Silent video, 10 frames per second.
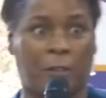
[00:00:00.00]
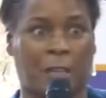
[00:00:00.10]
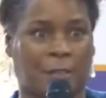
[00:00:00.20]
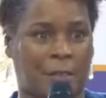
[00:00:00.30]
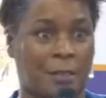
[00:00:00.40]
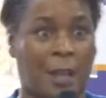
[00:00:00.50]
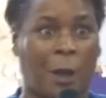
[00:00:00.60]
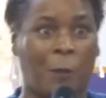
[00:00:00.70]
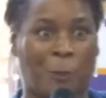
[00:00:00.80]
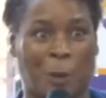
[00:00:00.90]
3 reasons.
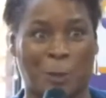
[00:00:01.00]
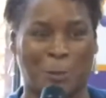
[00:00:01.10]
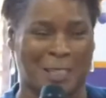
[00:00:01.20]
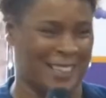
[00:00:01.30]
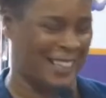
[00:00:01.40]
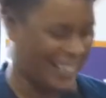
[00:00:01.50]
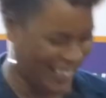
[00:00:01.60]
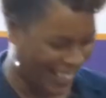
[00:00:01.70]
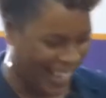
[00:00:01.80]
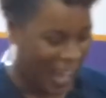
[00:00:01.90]
First
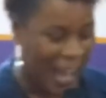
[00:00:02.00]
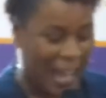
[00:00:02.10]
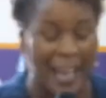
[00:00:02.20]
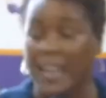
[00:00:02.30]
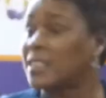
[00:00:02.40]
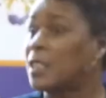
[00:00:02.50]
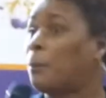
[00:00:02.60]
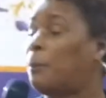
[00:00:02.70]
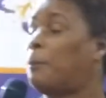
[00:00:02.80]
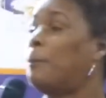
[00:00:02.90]
reason is
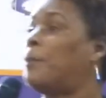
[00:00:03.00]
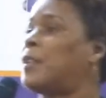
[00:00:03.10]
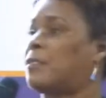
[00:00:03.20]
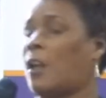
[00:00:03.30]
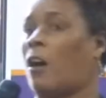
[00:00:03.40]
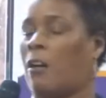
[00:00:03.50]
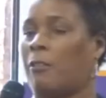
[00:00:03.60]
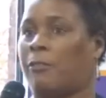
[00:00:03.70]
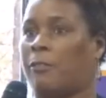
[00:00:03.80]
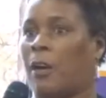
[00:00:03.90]
the
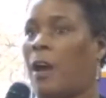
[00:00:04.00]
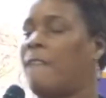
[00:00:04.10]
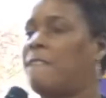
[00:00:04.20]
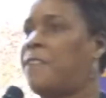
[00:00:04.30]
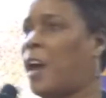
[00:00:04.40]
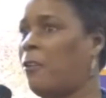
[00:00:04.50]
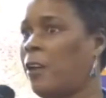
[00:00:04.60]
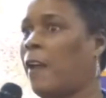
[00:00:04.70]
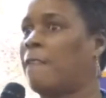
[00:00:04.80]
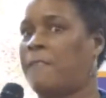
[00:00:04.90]
staff.
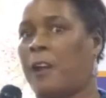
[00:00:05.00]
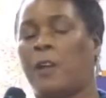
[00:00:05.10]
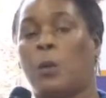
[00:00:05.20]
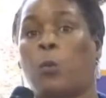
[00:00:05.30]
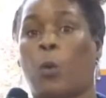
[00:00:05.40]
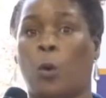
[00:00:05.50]
Very, very